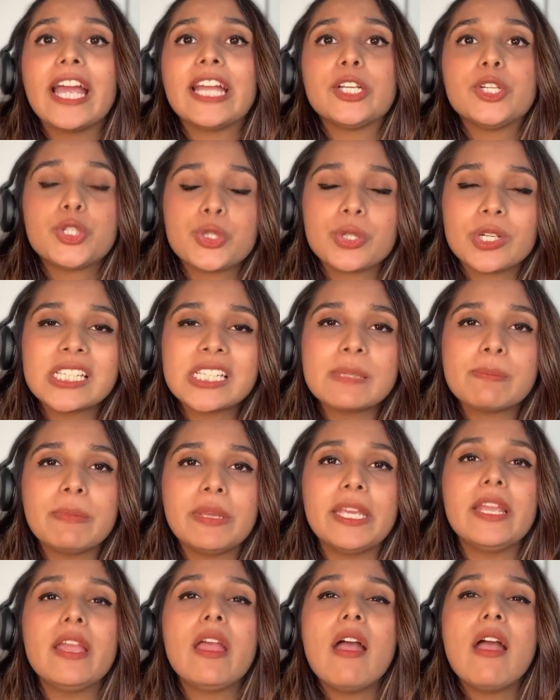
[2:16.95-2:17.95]
And trust
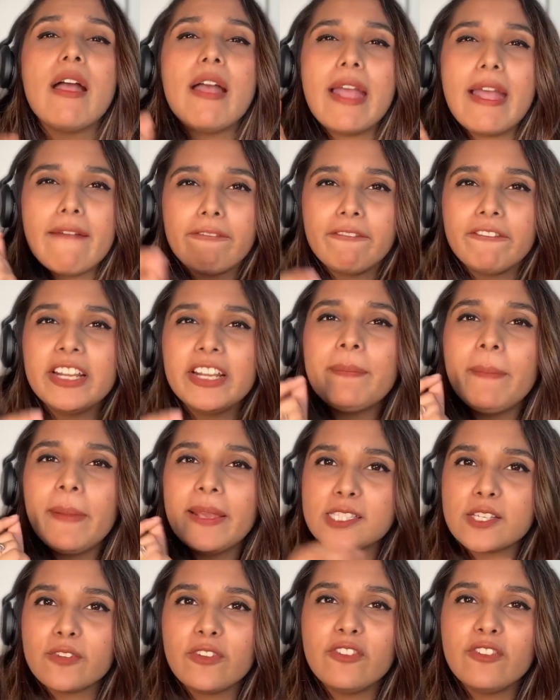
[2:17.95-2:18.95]
me, every
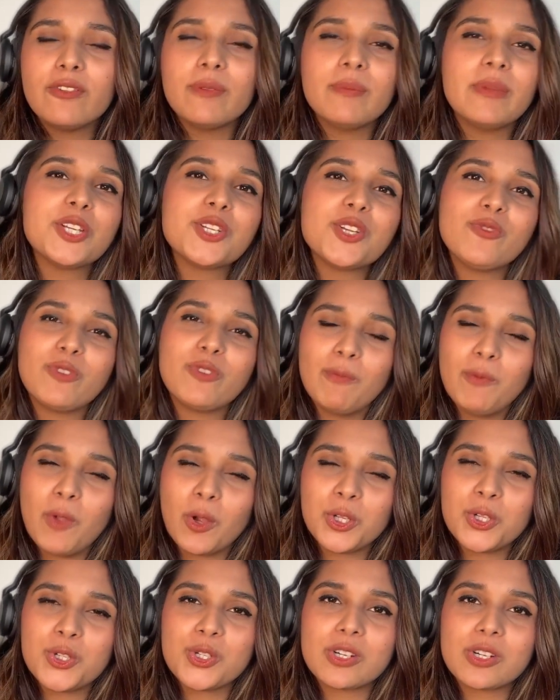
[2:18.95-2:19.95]
piece of information from
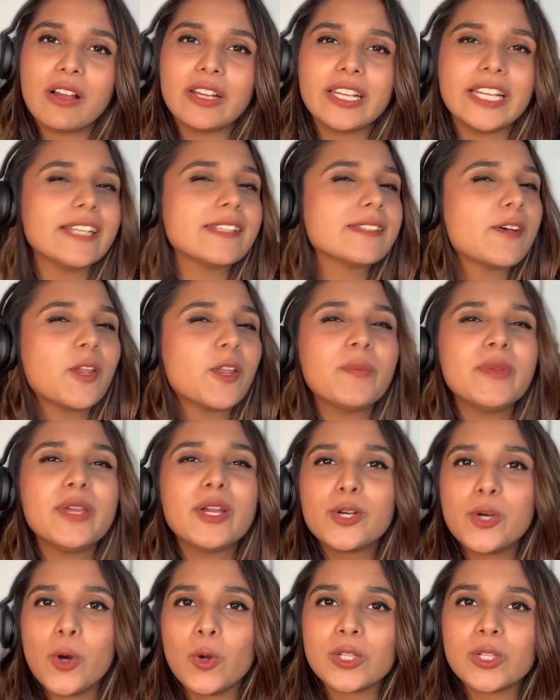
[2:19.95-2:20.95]
Dr. Jogani is going to be
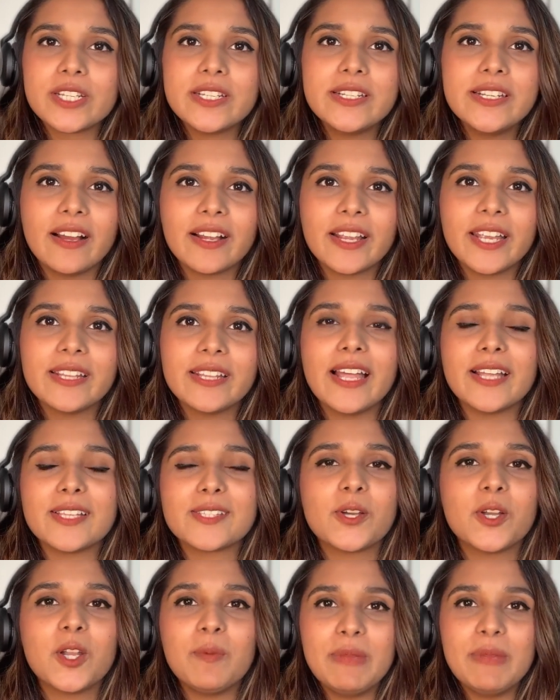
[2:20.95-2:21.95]
a golden nugget
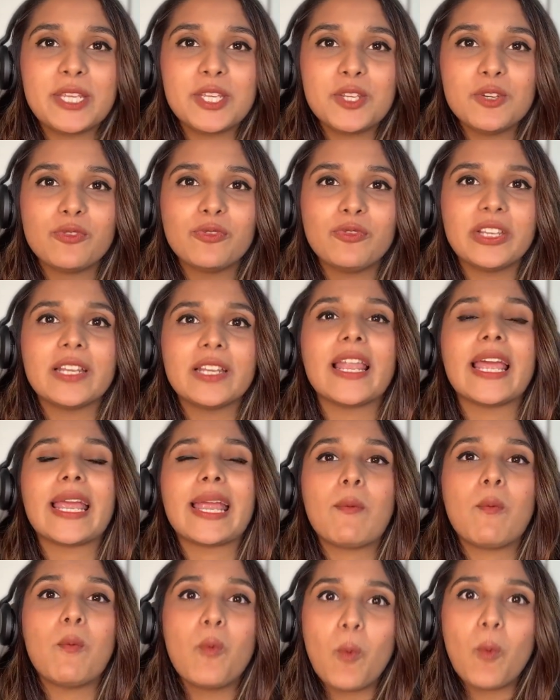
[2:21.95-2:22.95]
that's going to make you feel like,
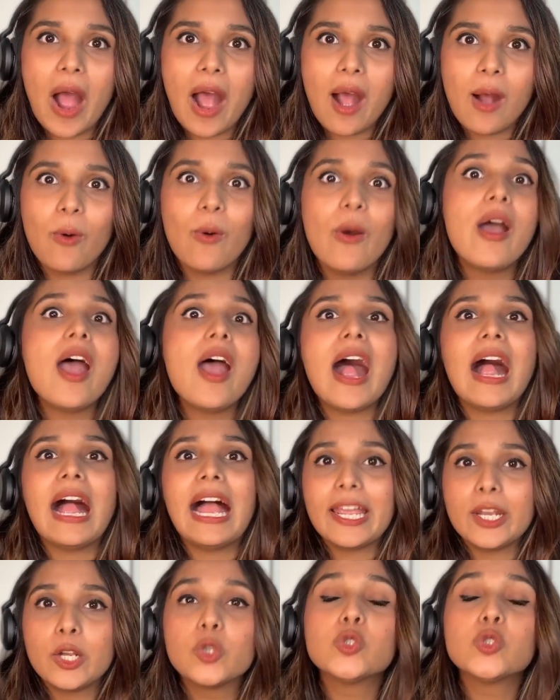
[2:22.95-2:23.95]
wow,
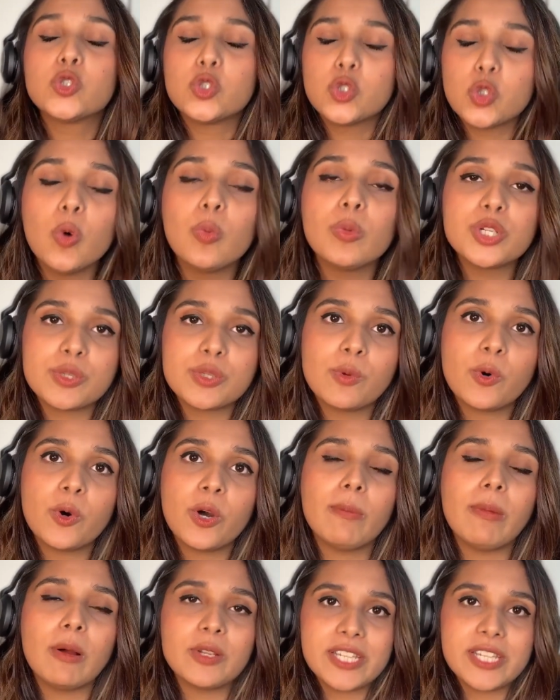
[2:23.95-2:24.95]
I know so much
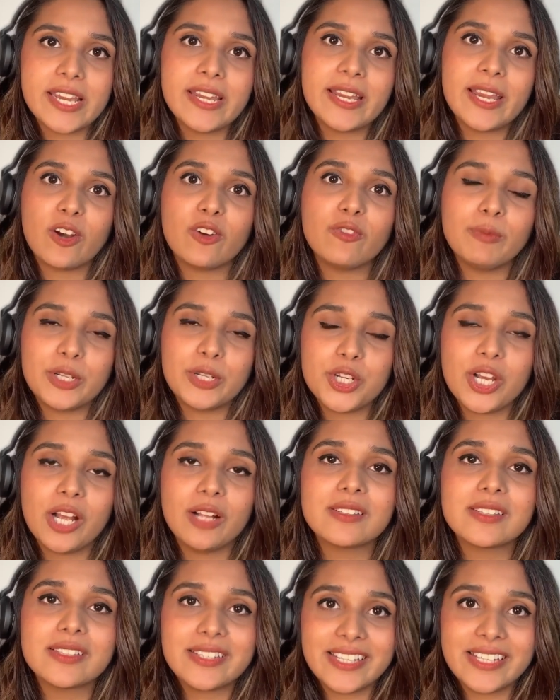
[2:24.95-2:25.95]
more about taking care of my
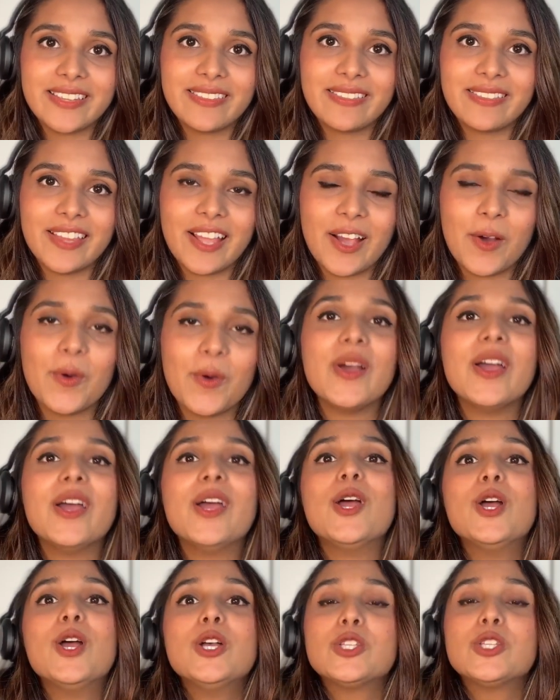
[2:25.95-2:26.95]
child's teeth now.
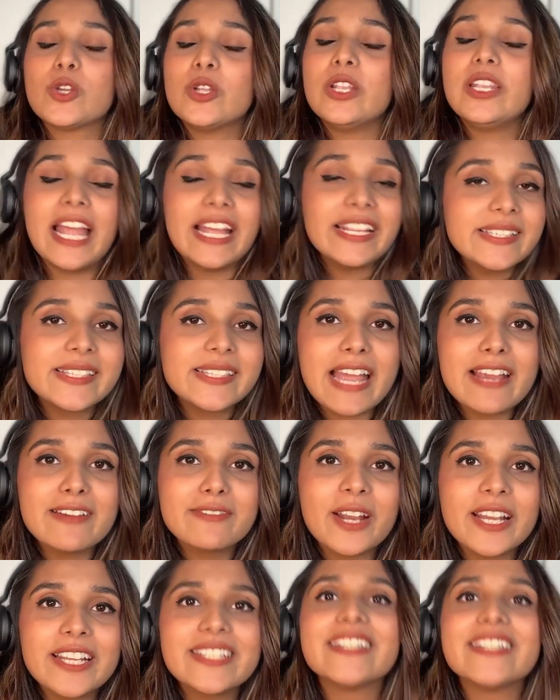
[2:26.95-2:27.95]
So let's dive
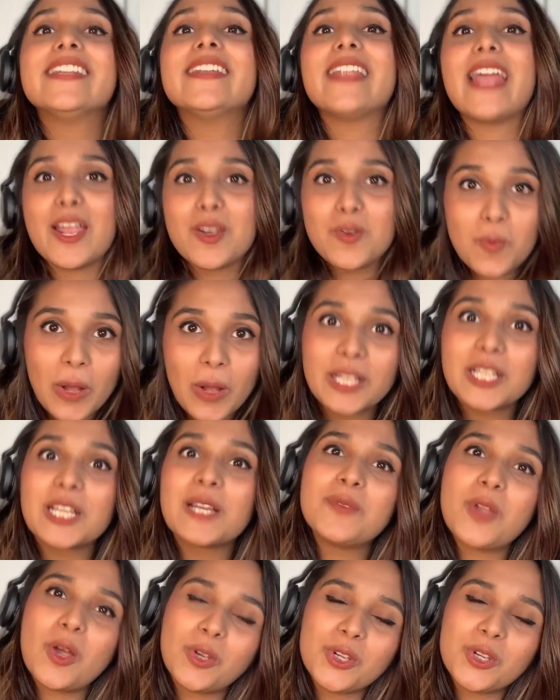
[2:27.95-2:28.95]
right in and
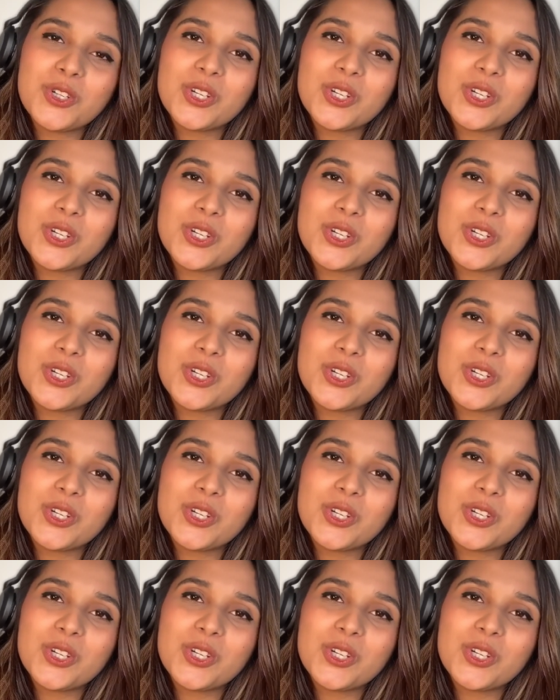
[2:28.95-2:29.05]
welcome Dr.